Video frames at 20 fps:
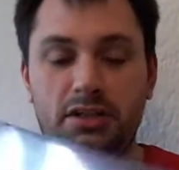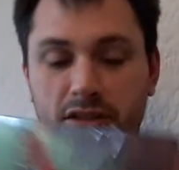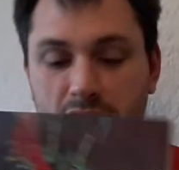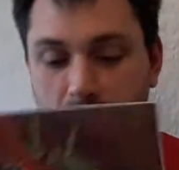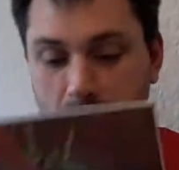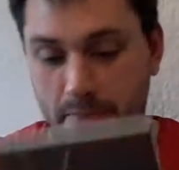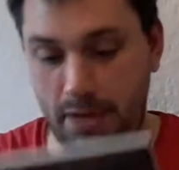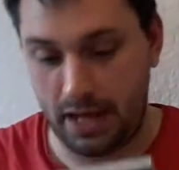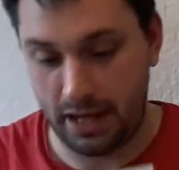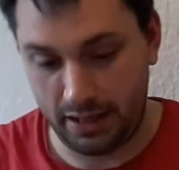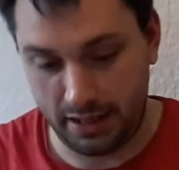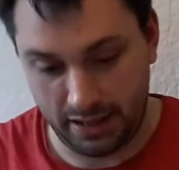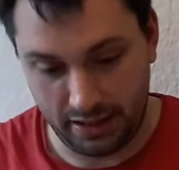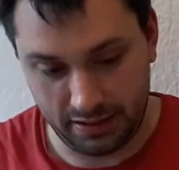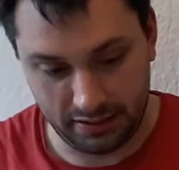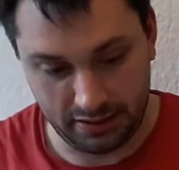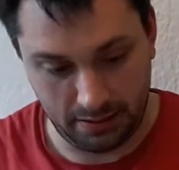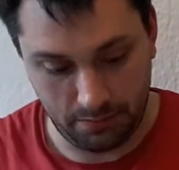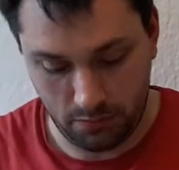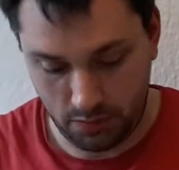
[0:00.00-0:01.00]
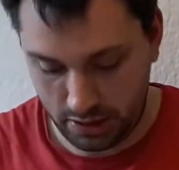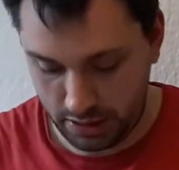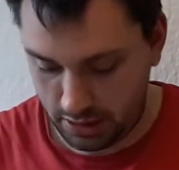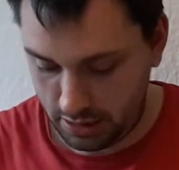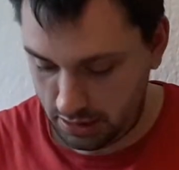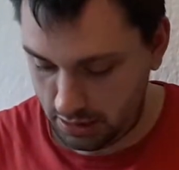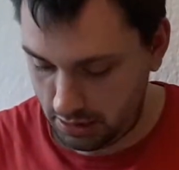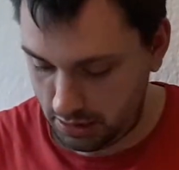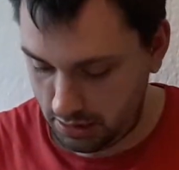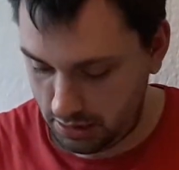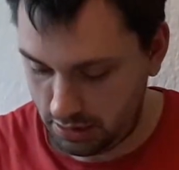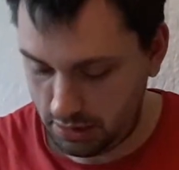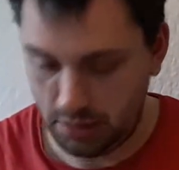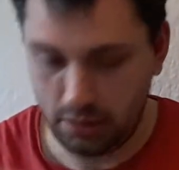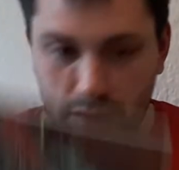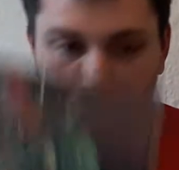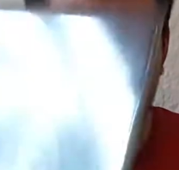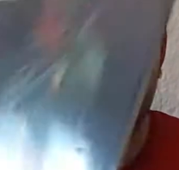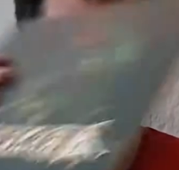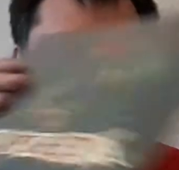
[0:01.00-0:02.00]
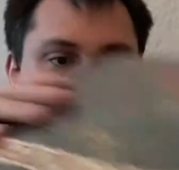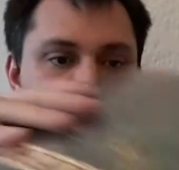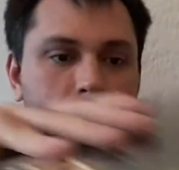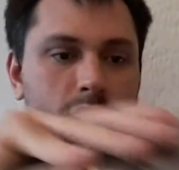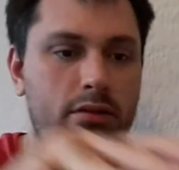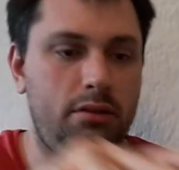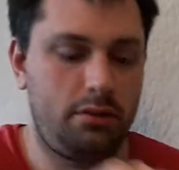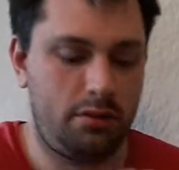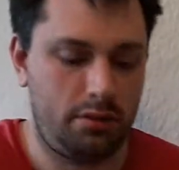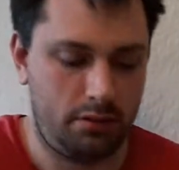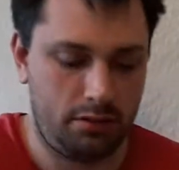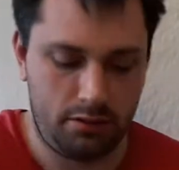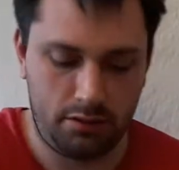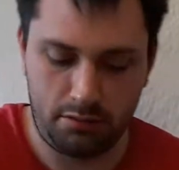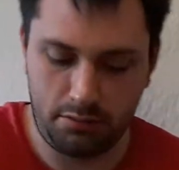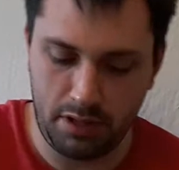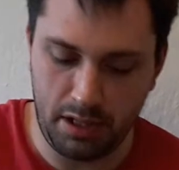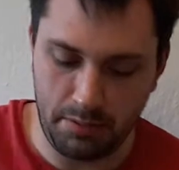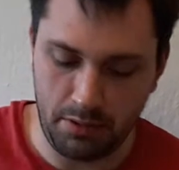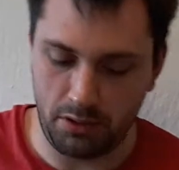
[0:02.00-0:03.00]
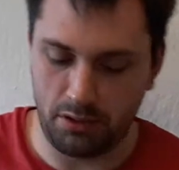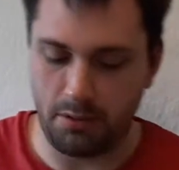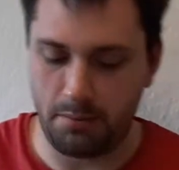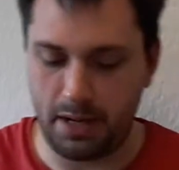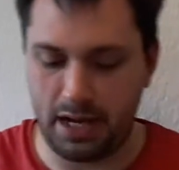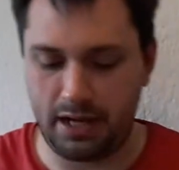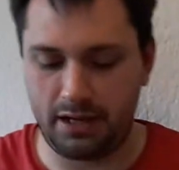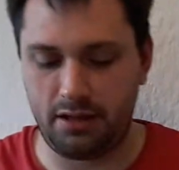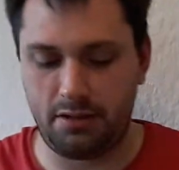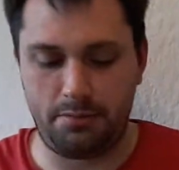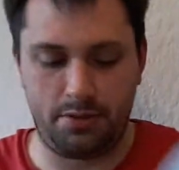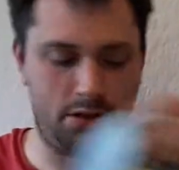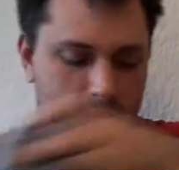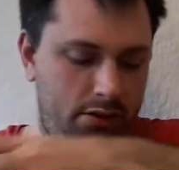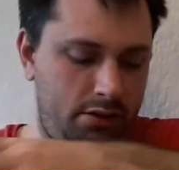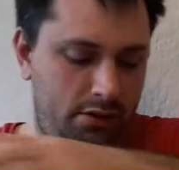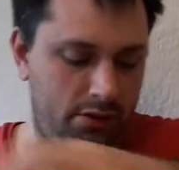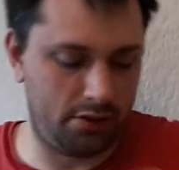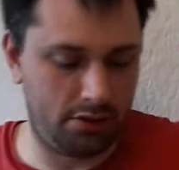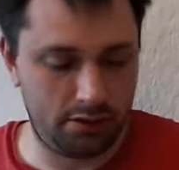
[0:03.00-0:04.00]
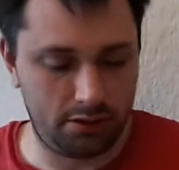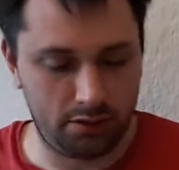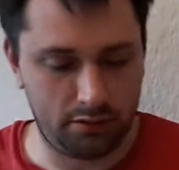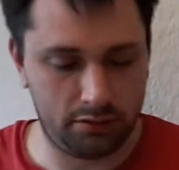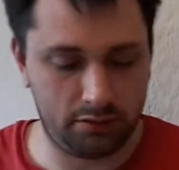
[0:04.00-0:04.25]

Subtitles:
of the mat here somewhere. Maybe on the back of the box.